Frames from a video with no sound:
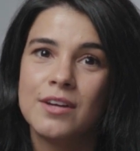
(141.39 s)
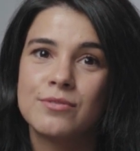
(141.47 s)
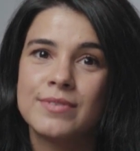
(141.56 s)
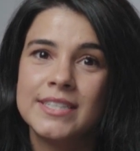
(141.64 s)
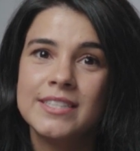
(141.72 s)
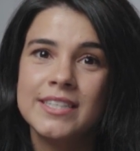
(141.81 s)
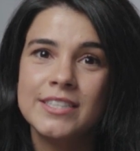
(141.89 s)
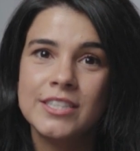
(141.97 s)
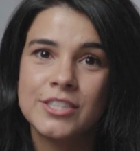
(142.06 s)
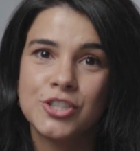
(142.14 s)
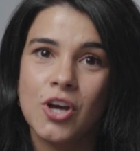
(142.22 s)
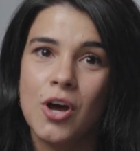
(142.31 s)
Renting
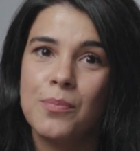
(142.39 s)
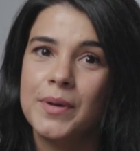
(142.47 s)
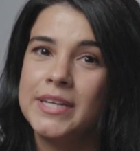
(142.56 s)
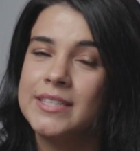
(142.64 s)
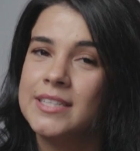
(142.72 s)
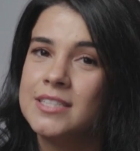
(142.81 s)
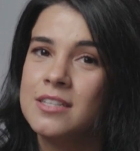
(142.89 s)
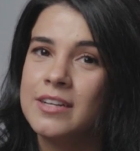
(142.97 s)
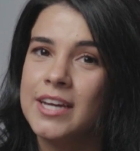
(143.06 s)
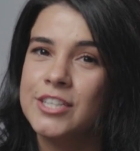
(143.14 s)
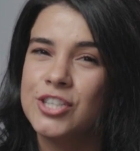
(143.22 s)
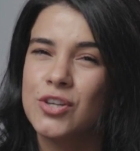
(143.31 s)
a shop in this
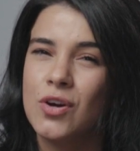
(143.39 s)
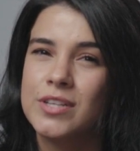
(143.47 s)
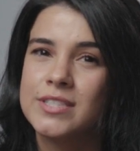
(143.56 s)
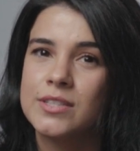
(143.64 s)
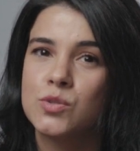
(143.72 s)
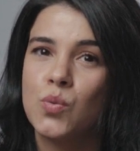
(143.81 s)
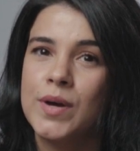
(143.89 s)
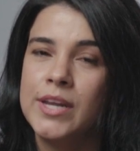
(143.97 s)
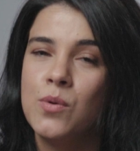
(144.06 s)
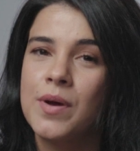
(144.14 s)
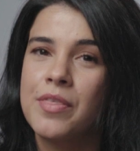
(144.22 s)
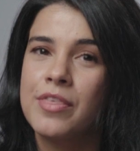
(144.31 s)
location costs
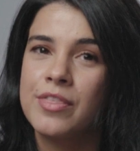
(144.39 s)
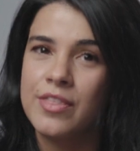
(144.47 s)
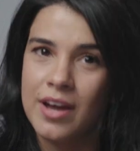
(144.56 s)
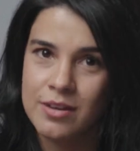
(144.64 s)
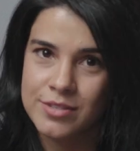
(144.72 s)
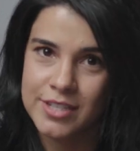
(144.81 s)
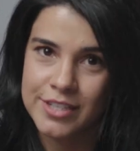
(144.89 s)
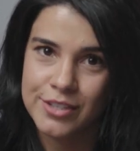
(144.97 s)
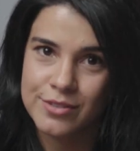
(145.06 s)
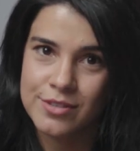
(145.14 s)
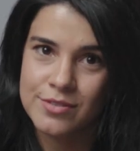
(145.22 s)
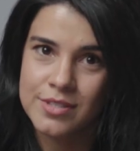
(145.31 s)
21,000
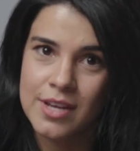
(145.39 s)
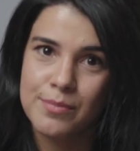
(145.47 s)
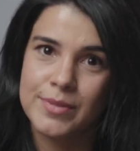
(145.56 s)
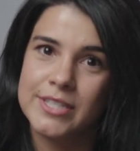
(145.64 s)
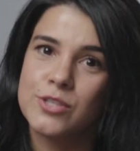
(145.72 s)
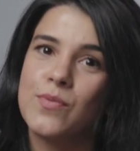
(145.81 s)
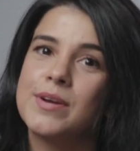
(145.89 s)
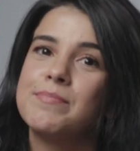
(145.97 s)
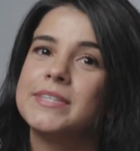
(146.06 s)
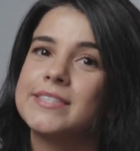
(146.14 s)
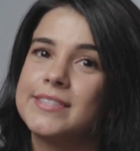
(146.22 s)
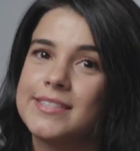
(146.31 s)
euros per square
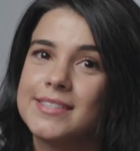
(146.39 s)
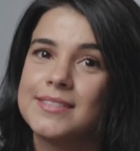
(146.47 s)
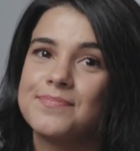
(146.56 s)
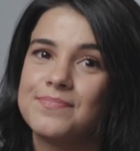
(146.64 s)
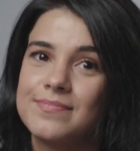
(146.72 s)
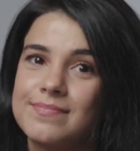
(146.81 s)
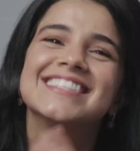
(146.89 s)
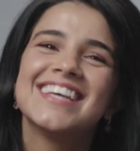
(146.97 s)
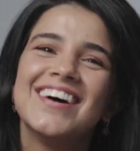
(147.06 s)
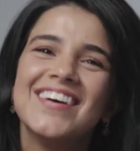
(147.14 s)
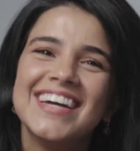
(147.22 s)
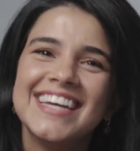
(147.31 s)
meters.
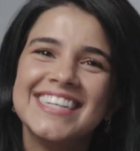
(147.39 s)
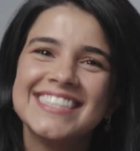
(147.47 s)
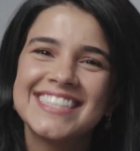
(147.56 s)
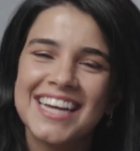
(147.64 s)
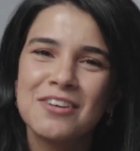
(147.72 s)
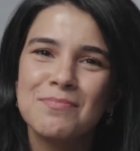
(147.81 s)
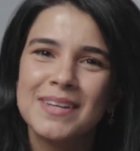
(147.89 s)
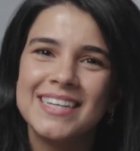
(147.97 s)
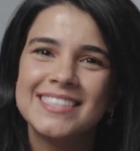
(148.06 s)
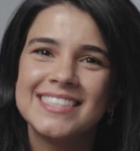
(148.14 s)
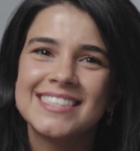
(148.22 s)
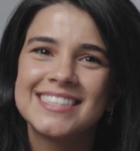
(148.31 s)
So in second
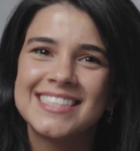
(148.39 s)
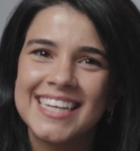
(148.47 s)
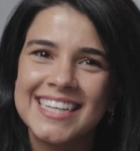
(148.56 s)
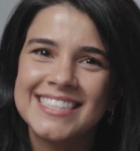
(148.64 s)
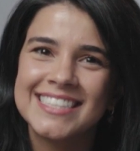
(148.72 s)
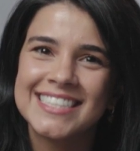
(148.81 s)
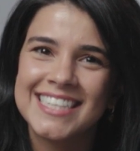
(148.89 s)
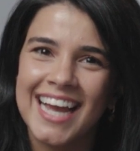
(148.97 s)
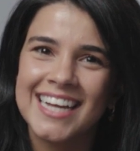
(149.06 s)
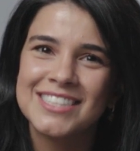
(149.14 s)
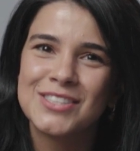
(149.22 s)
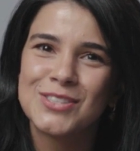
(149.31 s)
place is Tsim
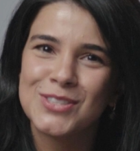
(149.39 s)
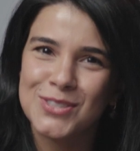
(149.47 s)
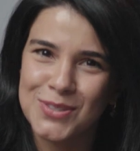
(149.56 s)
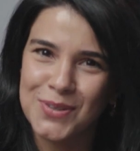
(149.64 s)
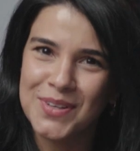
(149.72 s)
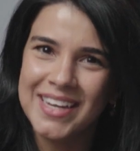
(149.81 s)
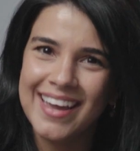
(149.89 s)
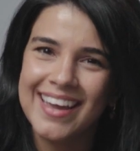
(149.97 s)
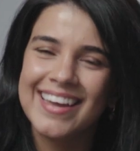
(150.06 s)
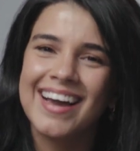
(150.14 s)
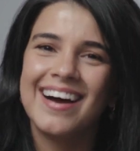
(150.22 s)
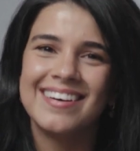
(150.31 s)
Sha Tsui
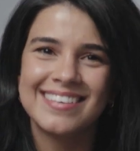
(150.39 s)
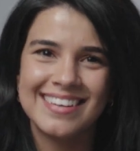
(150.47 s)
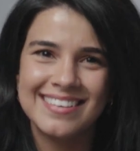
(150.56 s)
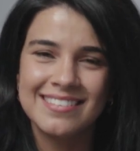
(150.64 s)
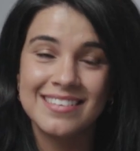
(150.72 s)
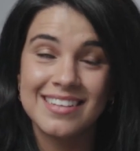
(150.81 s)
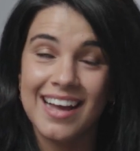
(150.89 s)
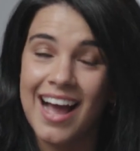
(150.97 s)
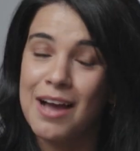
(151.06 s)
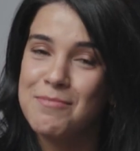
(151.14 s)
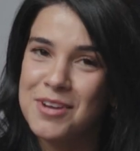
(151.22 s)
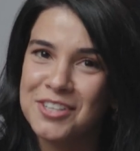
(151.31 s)
in Hong Kong.
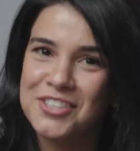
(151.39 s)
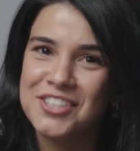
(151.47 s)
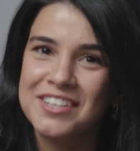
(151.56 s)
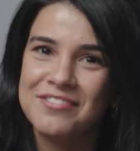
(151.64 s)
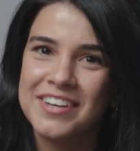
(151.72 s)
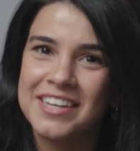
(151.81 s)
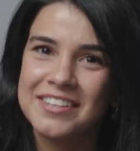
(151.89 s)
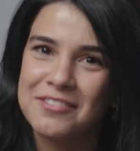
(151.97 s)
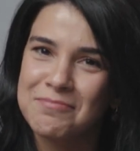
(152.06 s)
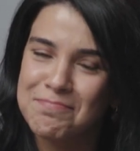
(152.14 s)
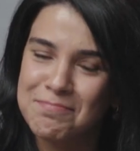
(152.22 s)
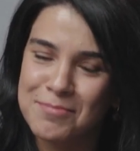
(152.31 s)
I'm not sure if I
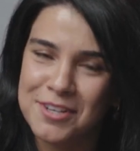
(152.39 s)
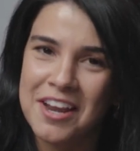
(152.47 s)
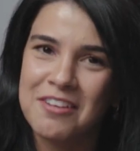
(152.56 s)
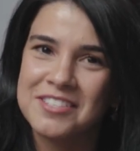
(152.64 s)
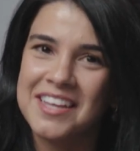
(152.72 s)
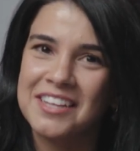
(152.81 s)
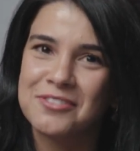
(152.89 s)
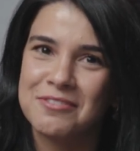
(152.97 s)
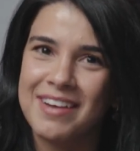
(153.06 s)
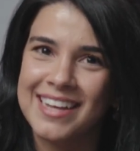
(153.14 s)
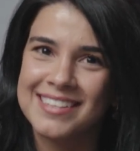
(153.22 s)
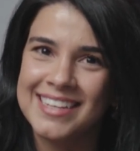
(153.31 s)
pronounced that
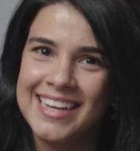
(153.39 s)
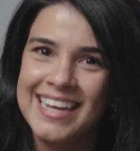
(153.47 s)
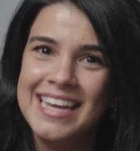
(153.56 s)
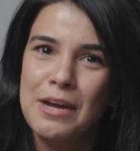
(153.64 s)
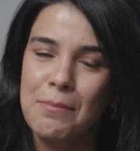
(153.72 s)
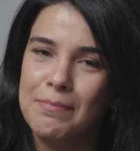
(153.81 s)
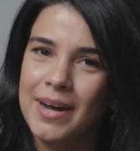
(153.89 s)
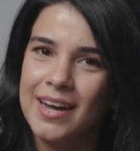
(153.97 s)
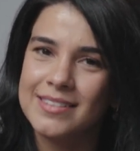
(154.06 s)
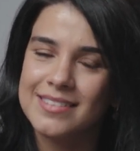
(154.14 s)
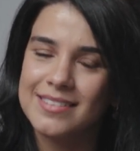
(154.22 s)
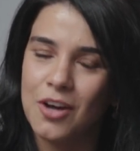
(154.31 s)
correctly,
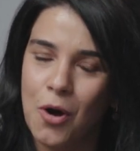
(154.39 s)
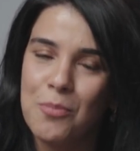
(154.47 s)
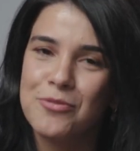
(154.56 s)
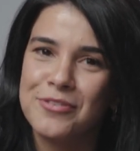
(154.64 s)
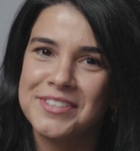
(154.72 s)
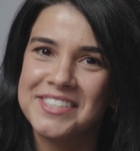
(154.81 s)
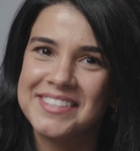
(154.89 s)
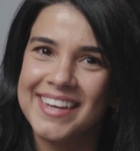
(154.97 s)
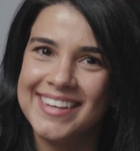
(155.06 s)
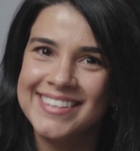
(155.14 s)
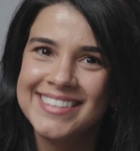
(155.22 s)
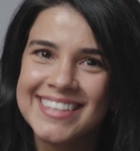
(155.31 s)
but hope you
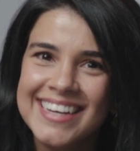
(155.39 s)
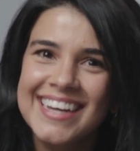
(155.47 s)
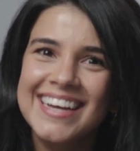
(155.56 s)
understand.